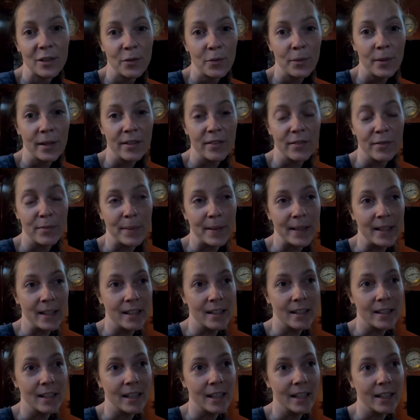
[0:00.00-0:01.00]
We've
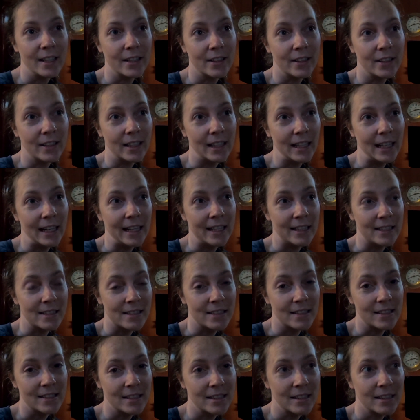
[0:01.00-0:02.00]
been here the
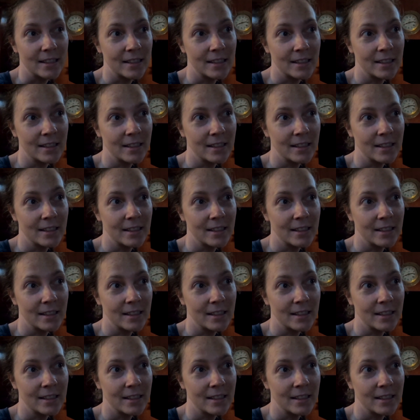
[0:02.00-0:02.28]
last